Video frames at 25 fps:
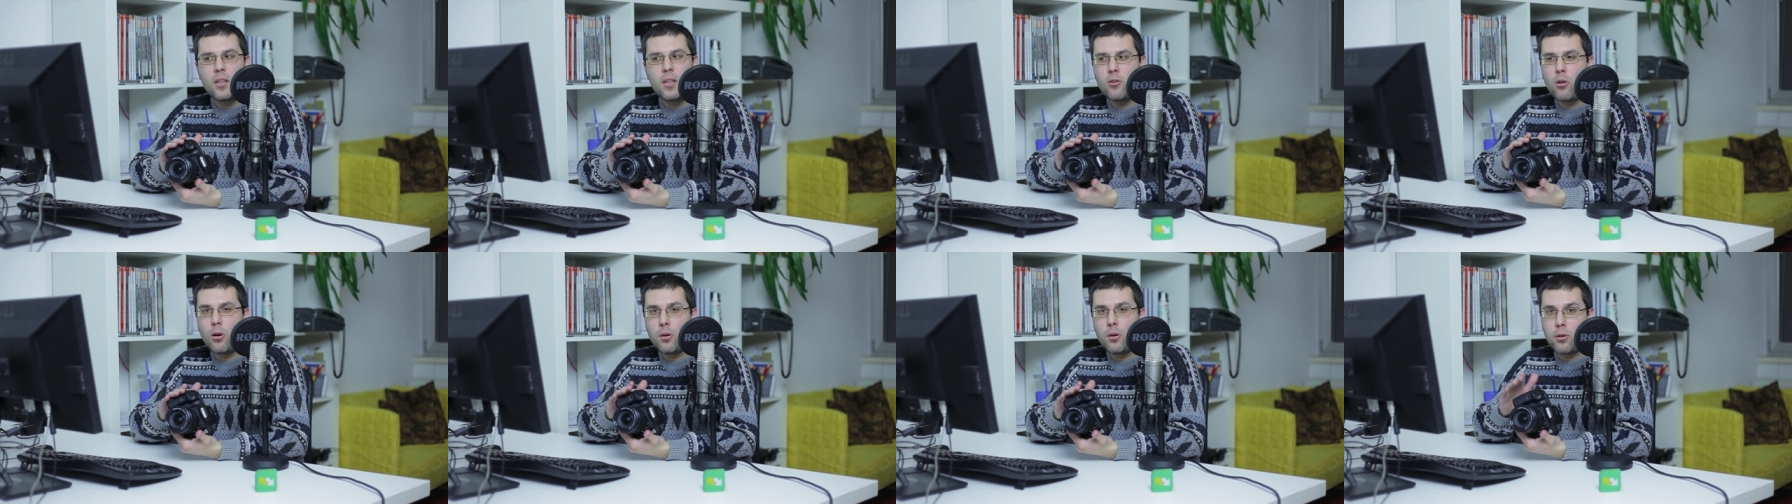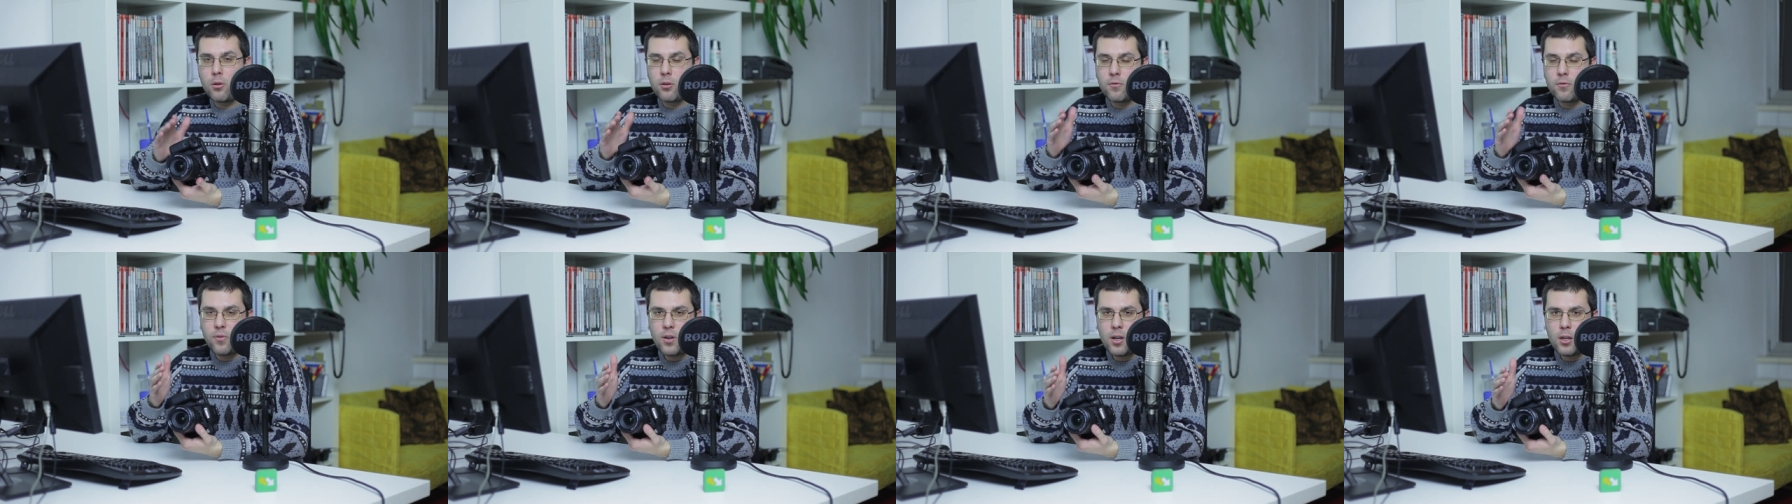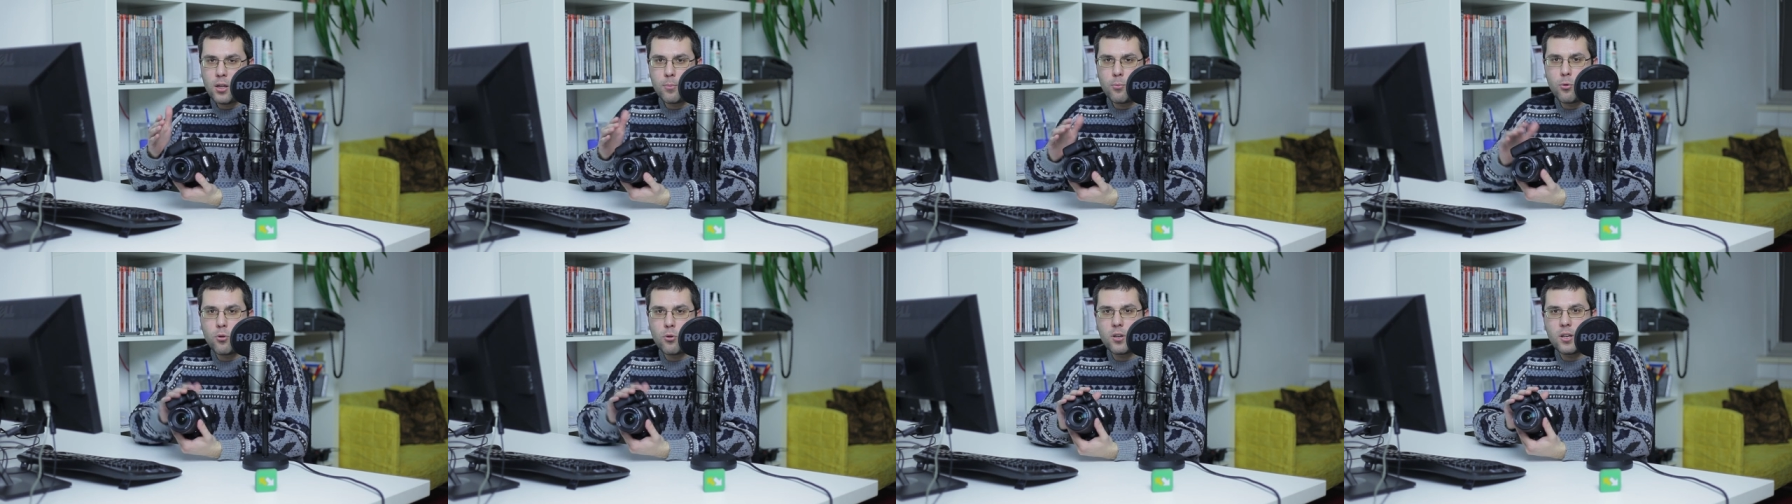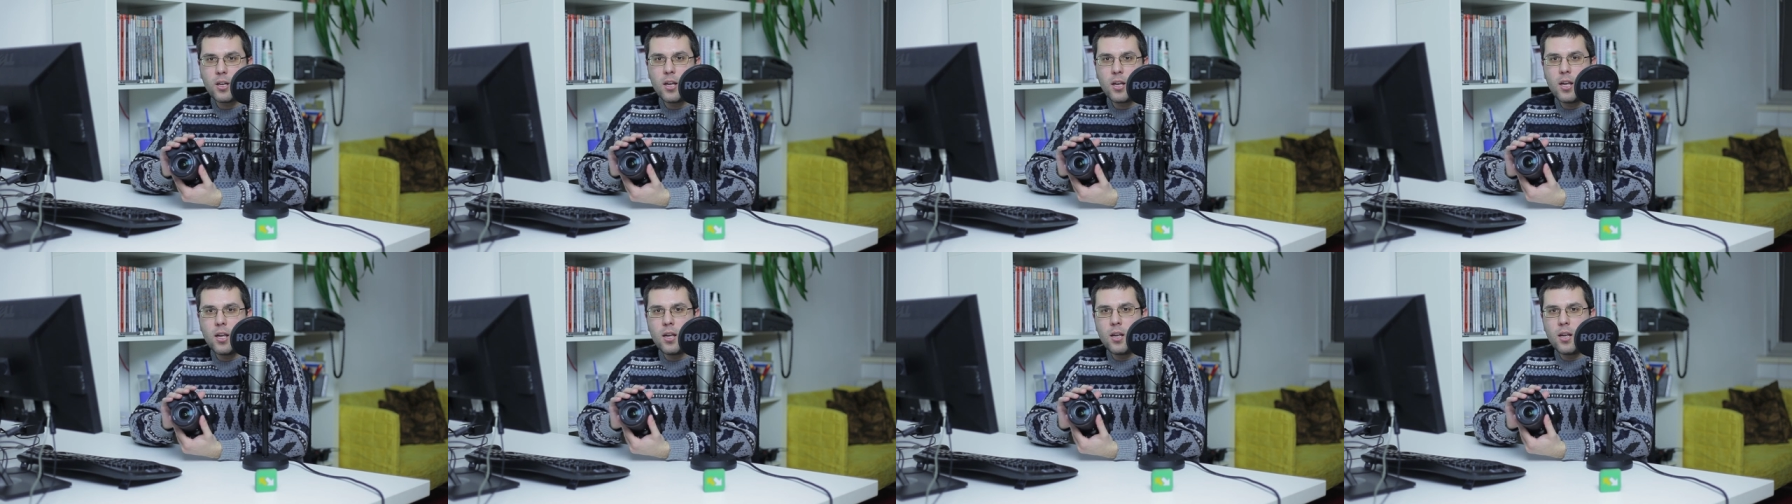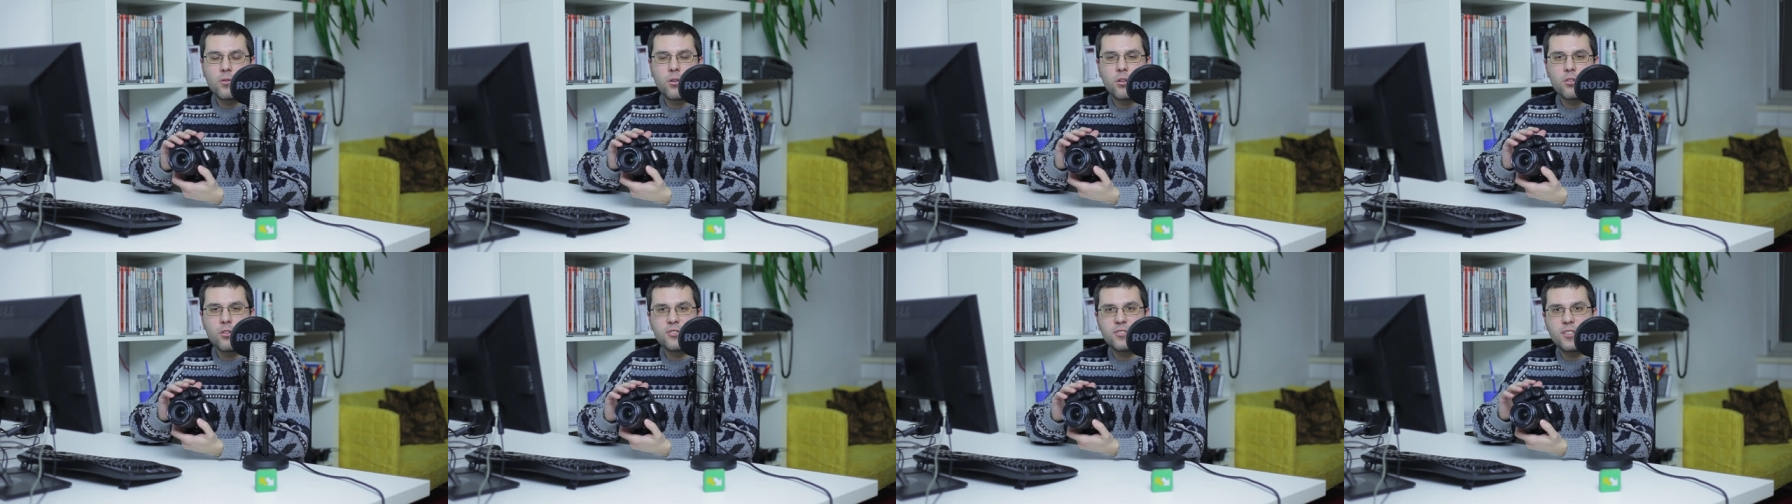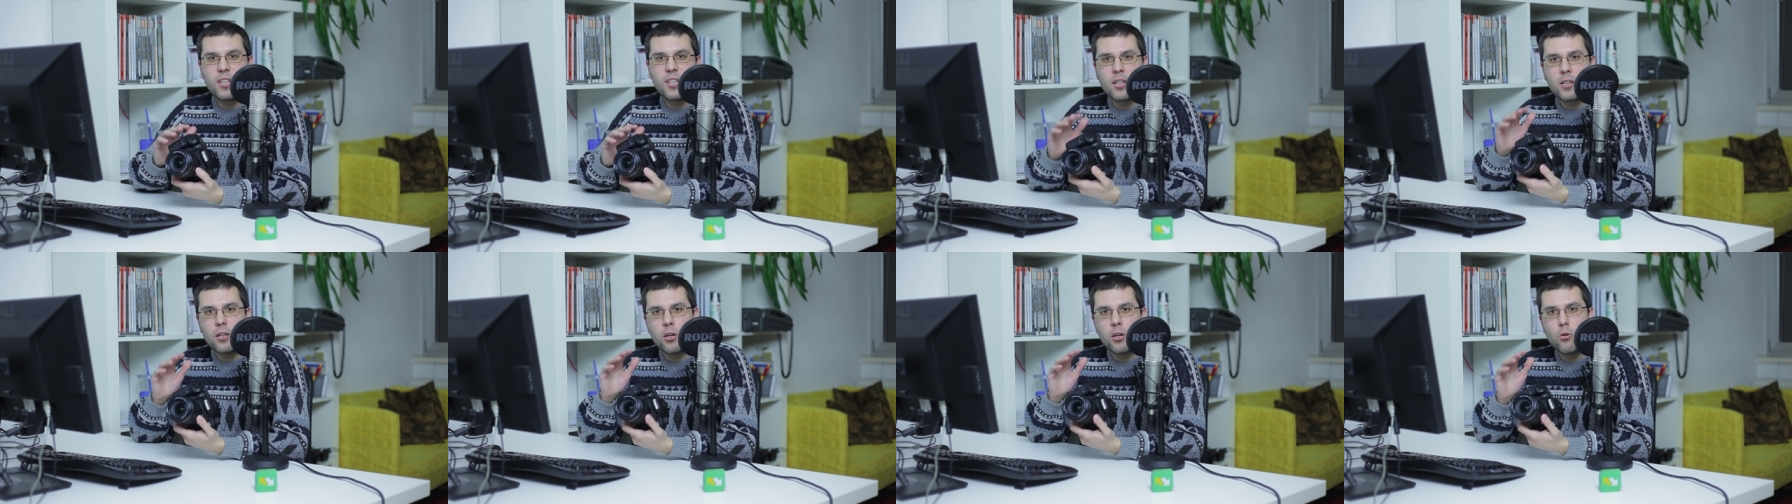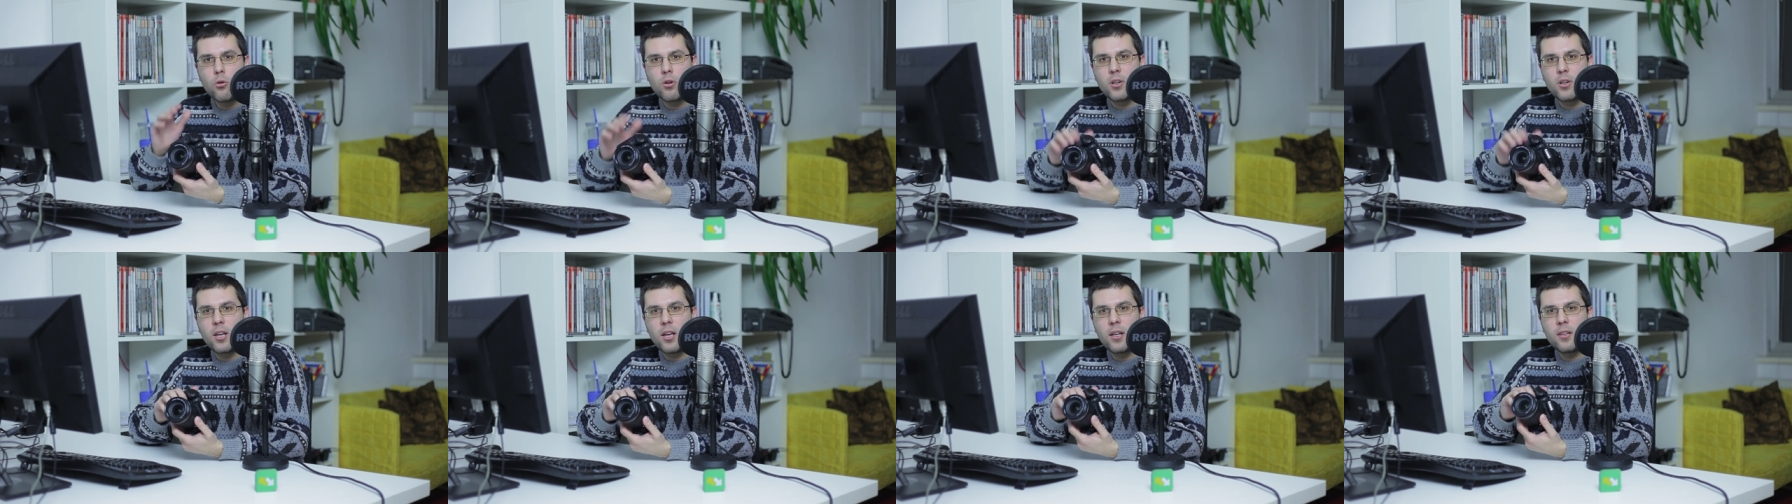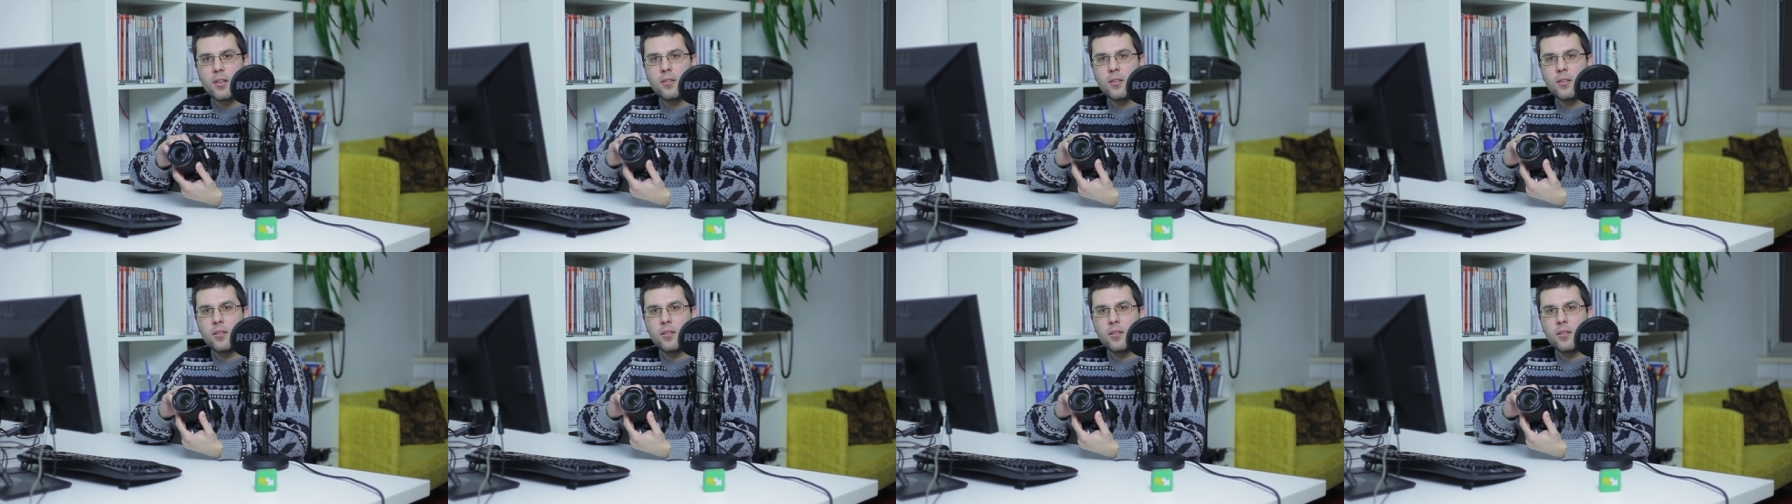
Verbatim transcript: and also on Facebook, and of course take a look